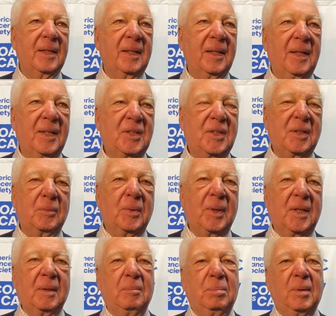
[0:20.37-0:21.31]
the nice that
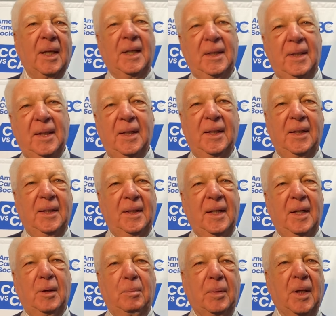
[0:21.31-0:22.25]
we can blend in and
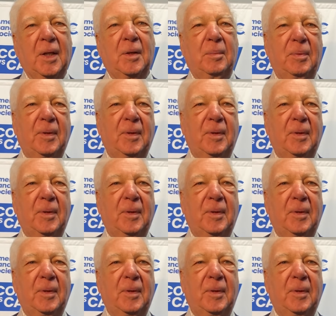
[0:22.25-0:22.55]
help a little